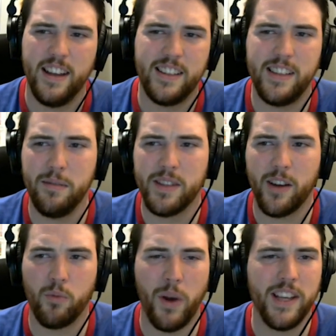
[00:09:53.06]
It seems
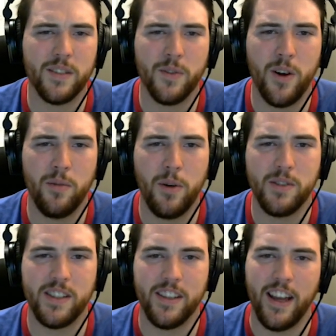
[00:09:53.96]
like wasteful
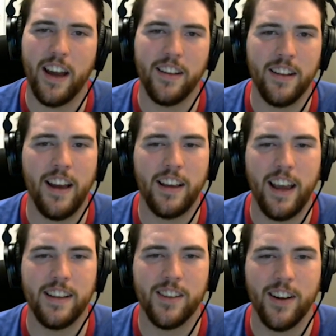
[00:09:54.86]
almost. Yeah, in that
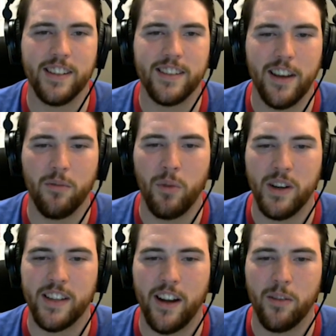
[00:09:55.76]
case, honestly, it
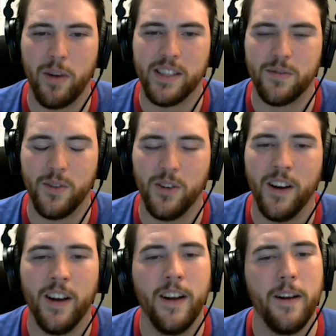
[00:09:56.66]
was kind of
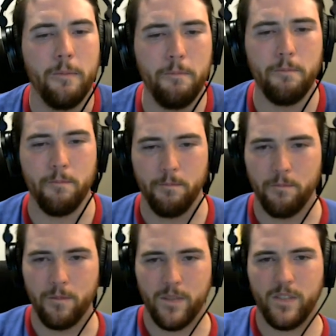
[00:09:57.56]
wasteful.
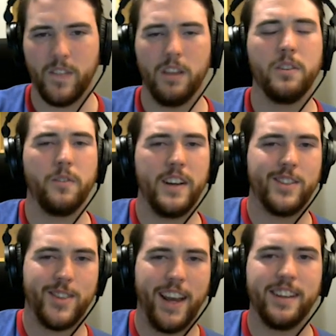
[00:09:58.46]
Even if I
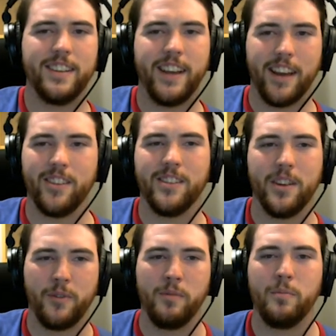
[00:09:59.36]
chain together
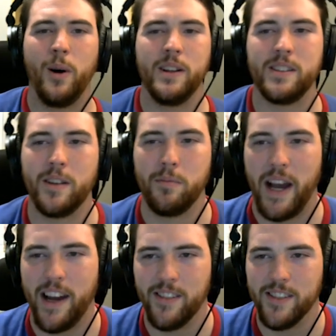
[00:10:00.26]
different monster
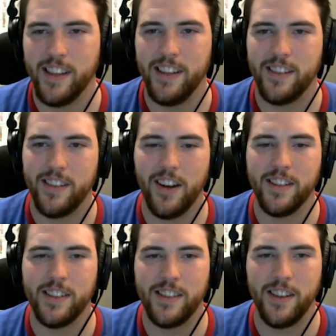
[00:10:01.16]
battles, it
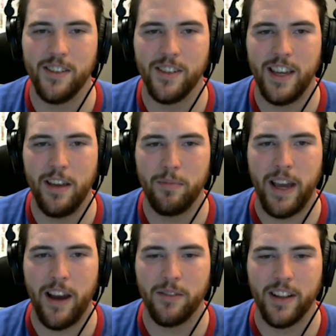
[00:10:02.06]
does still keep
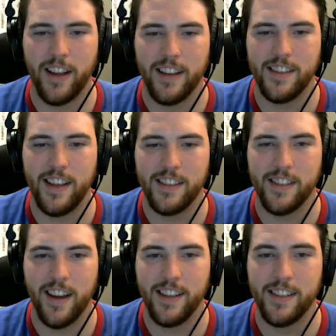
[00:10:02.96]
counting so
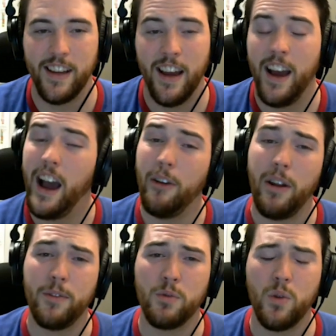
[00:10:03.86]
that's nice. I
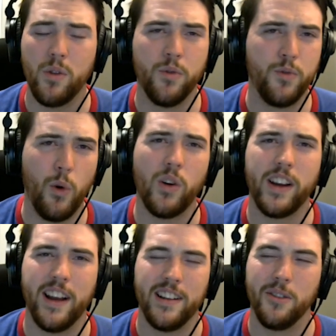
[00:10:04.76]
would have to roll a 4
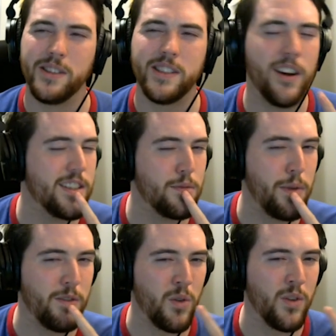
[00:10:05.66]
again, though. It's not just
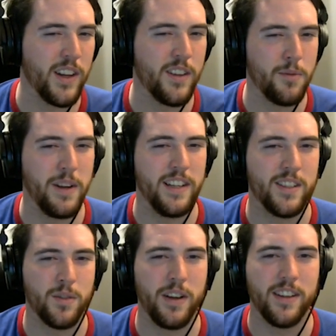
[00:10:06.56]
about rolling 3,
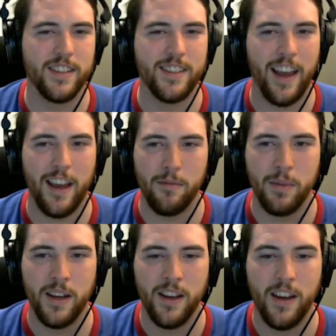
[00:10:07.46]
it's 3 of the same.
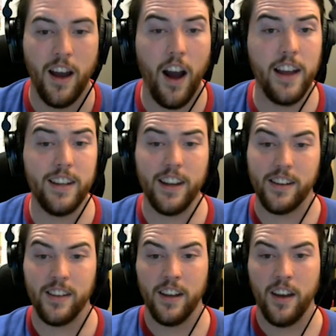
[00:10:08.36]
I did
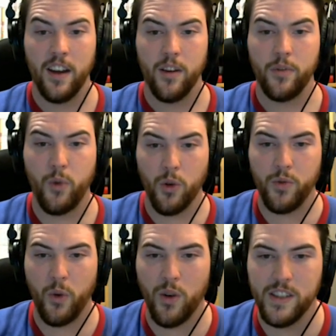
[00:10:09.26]
it! 4
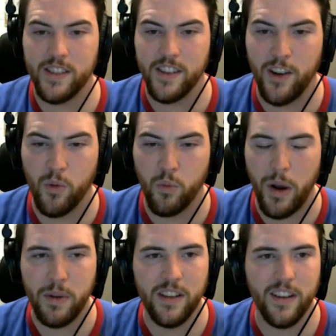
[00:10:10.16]
fours, your
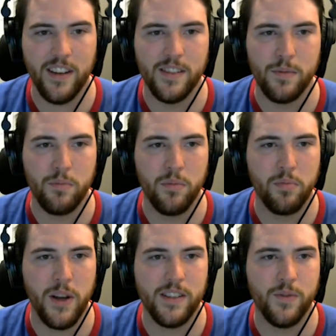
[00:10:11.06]
weapon is
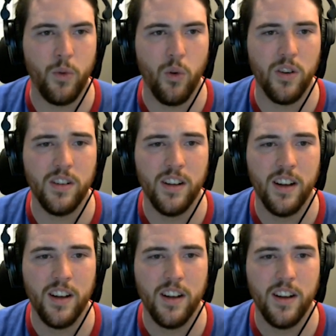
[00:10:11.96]
+4 or
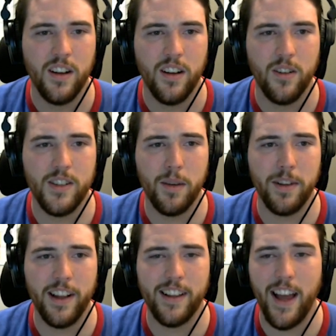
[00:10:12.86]

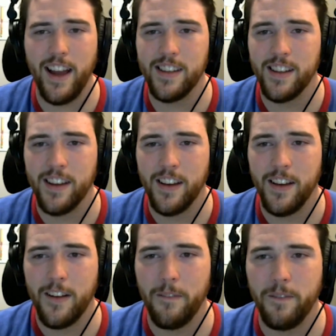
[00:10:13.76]
something like that?
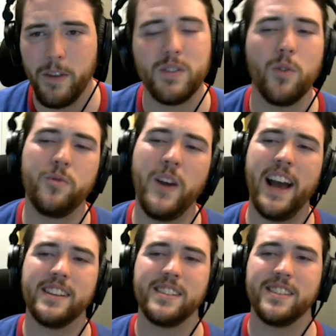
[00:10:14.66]
That was so
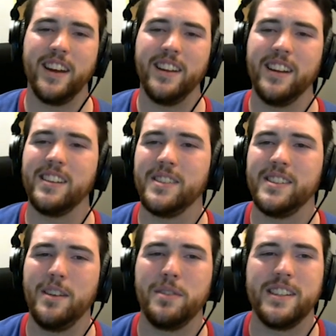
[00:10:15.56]
fast. I didn't get to
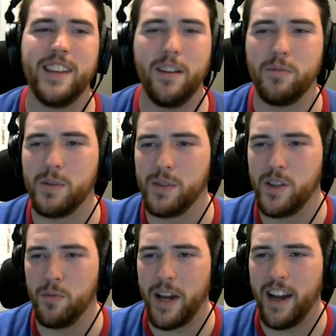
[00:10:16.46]
see what it said, which was
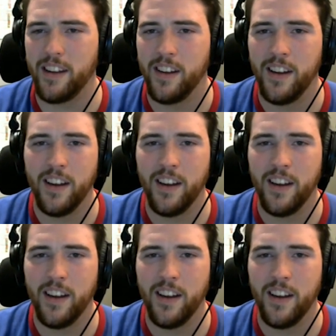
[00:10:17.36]
too bad.